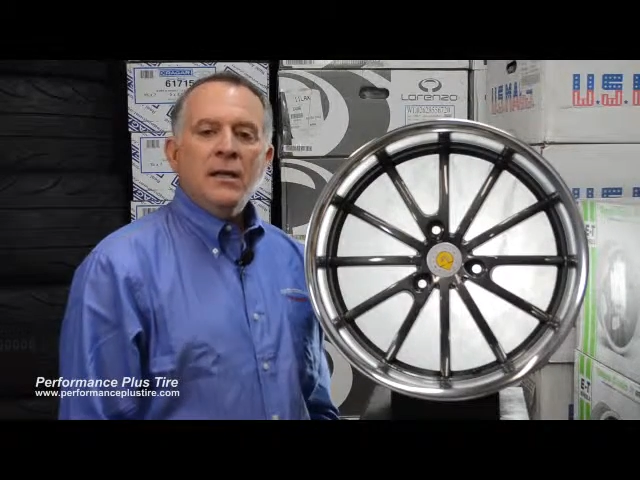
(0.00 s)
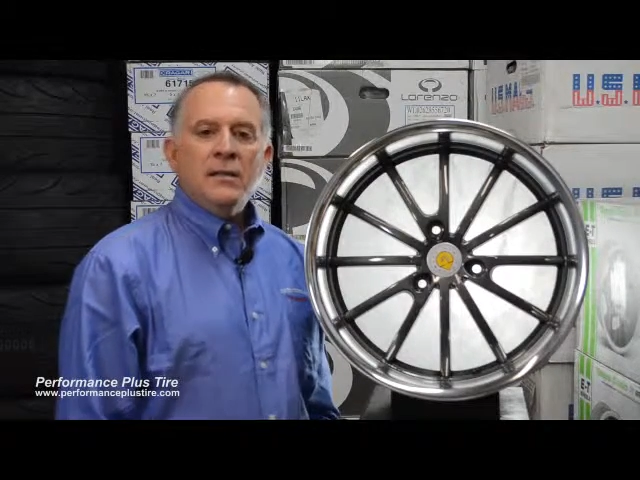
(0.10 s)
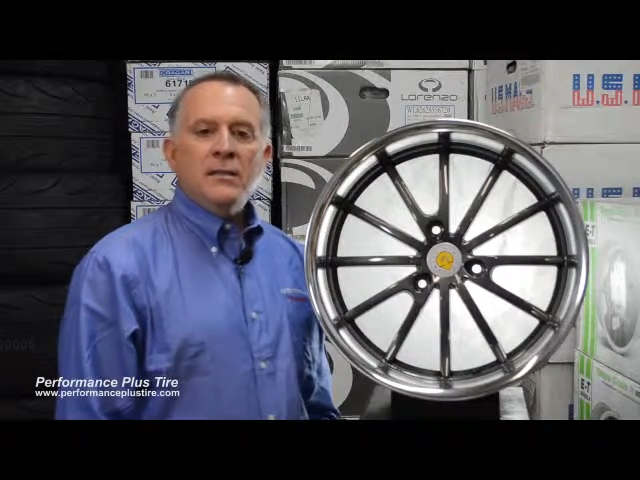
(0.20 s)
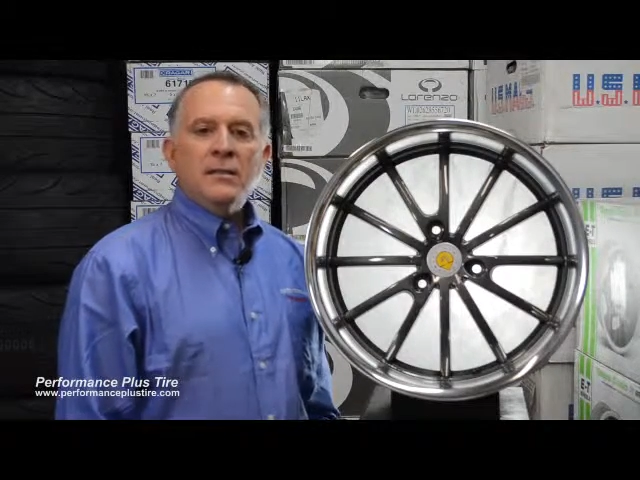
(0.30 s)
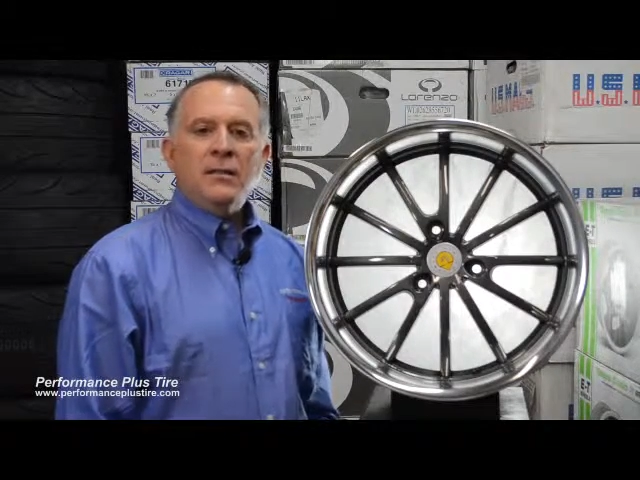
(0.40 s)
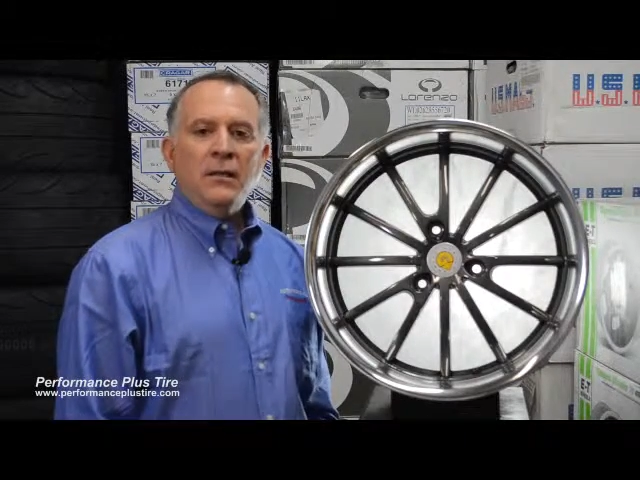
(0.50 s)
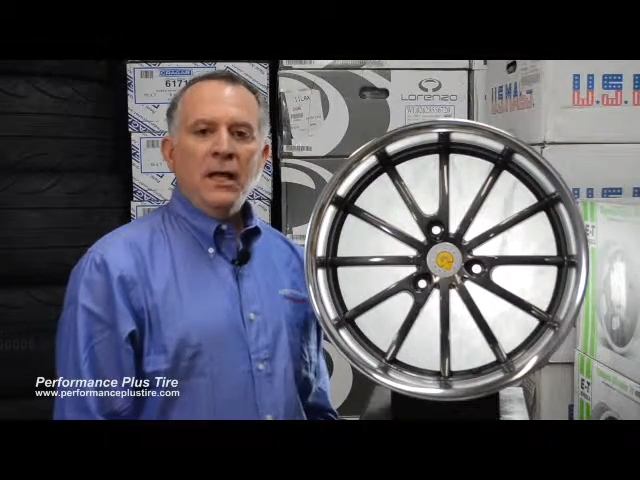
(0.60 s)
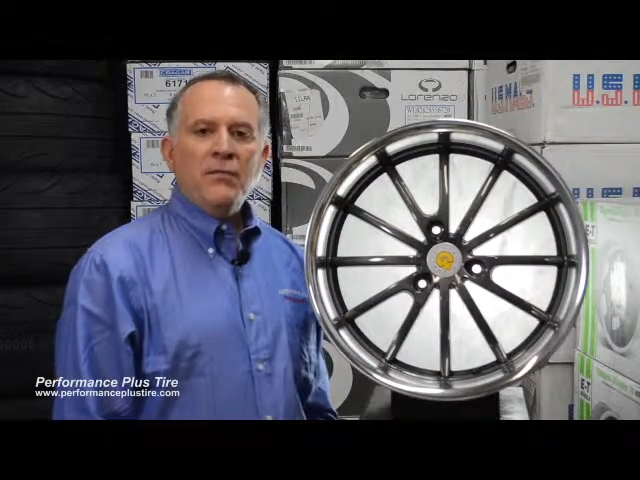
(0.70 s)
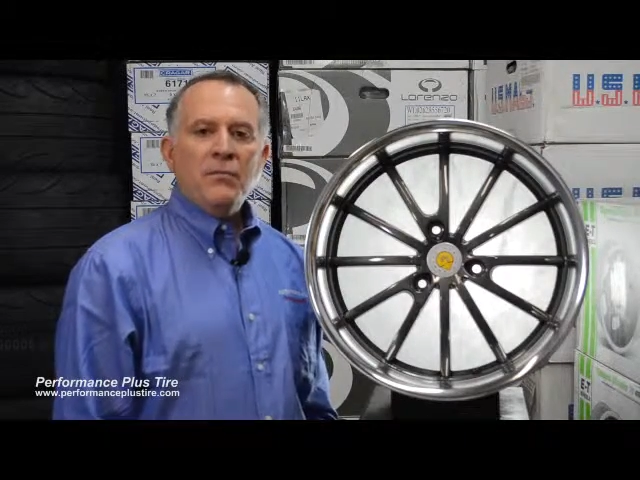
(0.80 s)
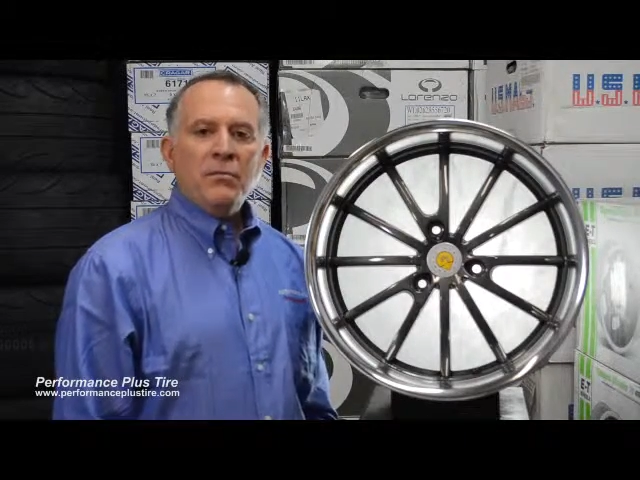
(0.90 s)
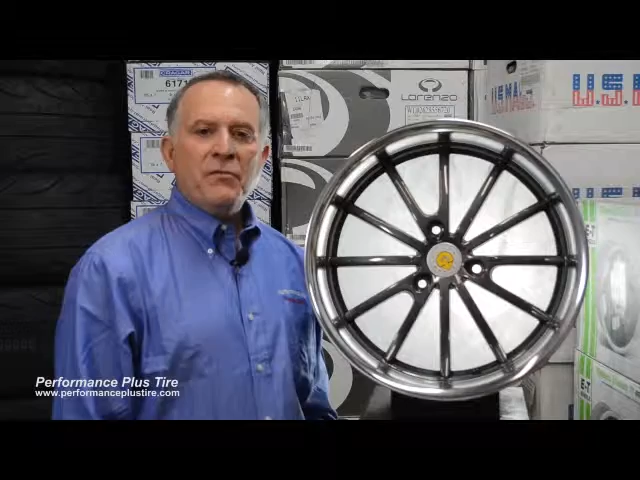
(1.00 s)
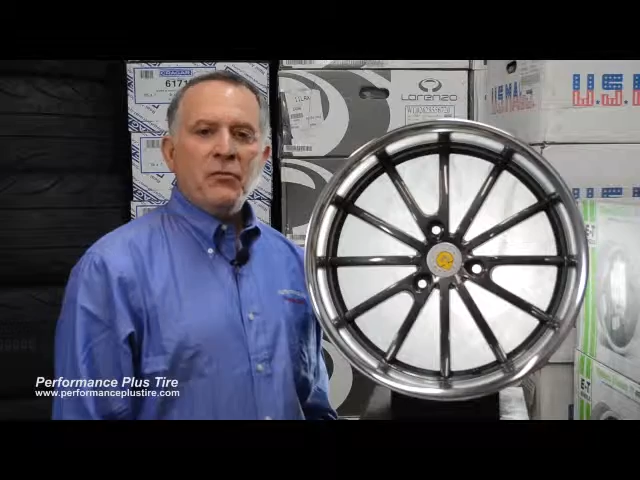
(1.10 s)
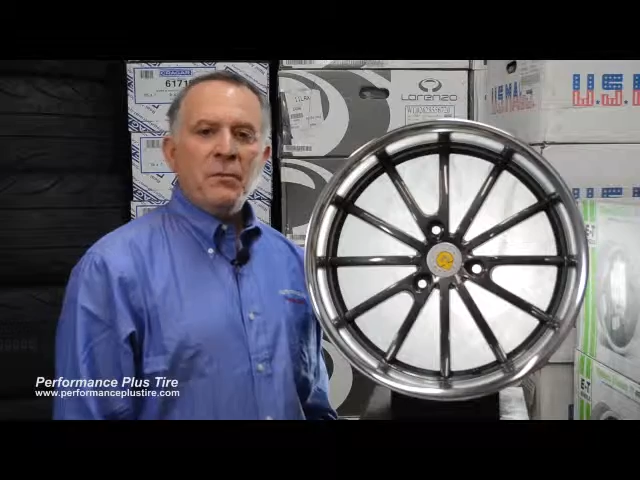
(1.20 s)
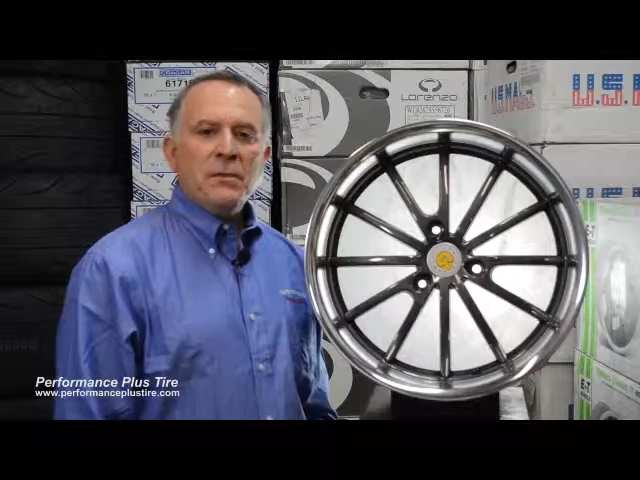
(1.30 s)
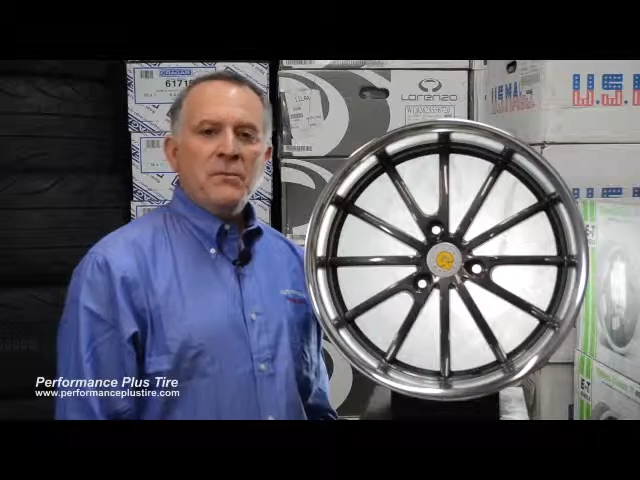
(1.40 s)
This is Glenn from
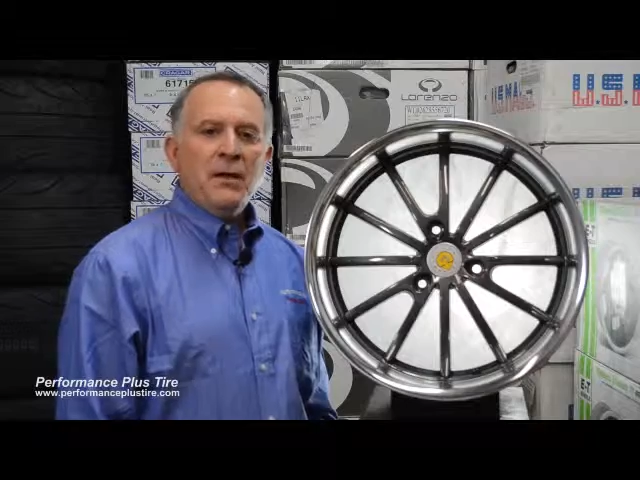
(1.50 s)
Performance